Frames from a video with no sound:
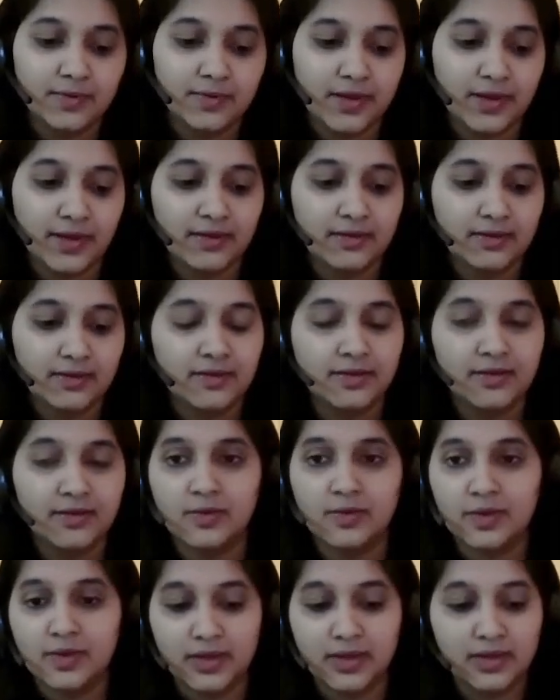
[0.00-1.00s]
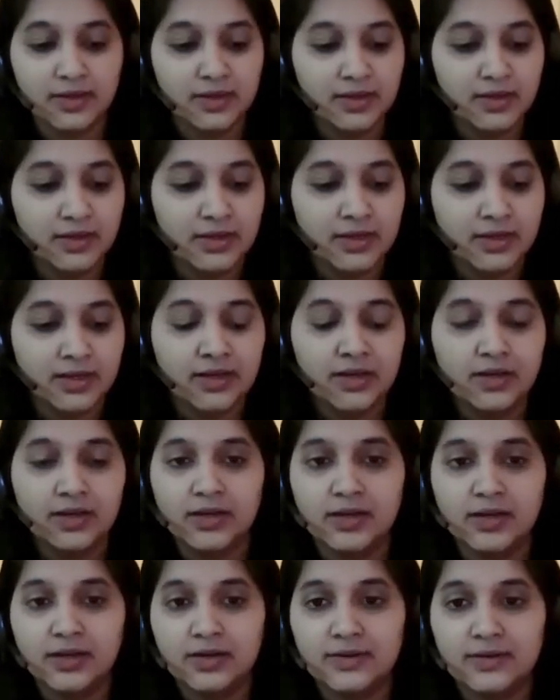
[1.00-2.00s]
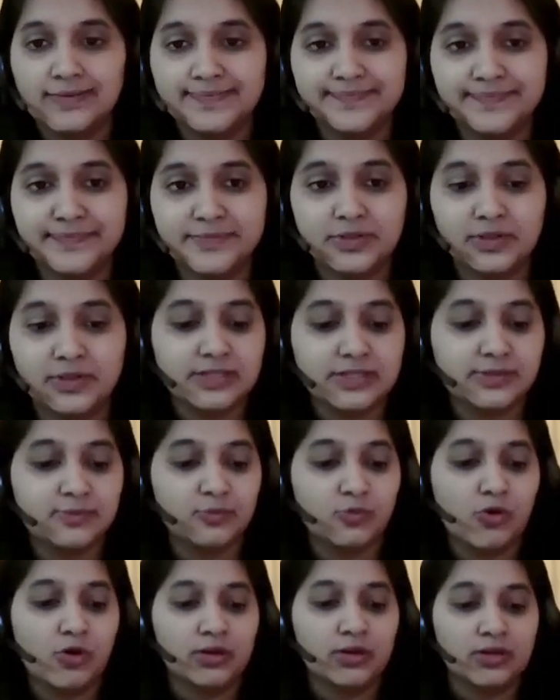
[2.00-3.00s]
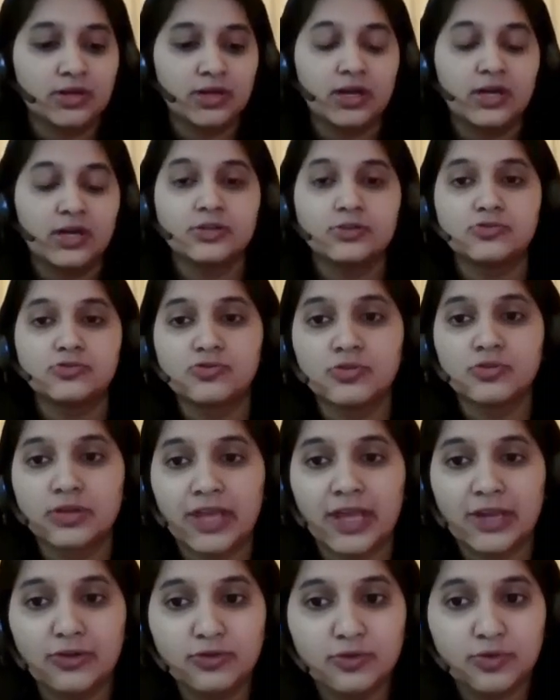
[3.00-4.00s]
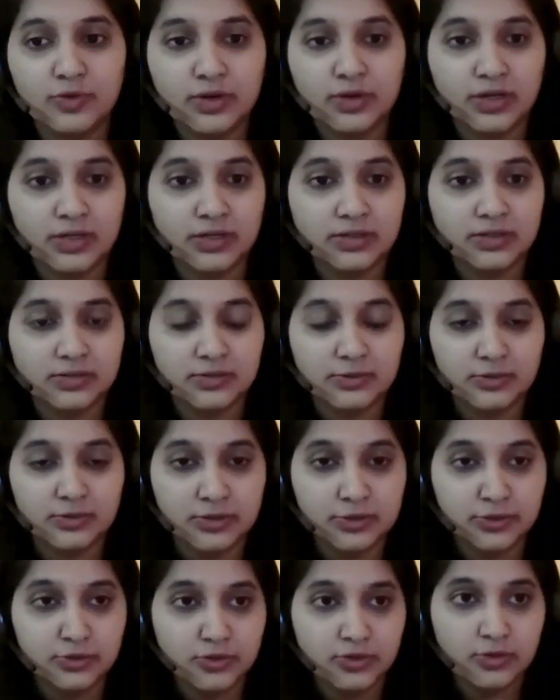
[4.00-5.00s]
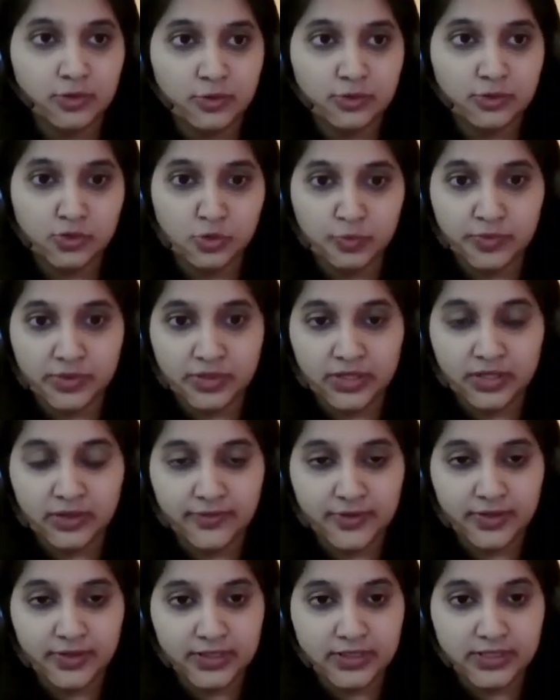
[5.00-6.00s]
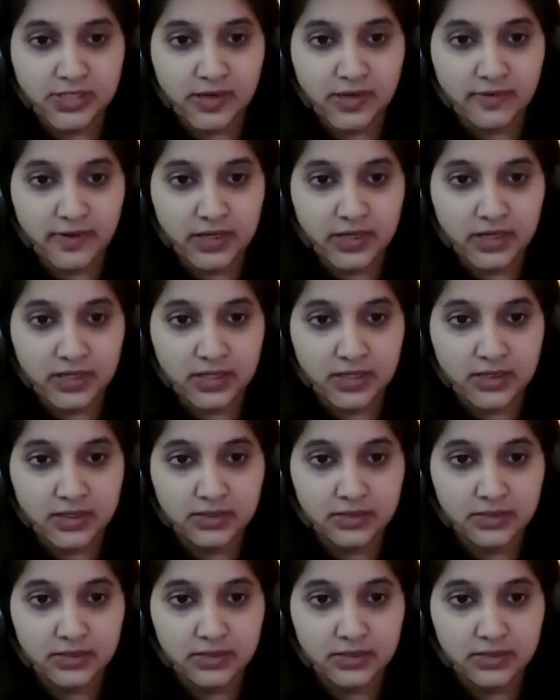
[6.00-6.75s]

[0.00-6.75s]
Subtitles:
Okay, okay. So let's move on. So can you do you know super keyword in Java?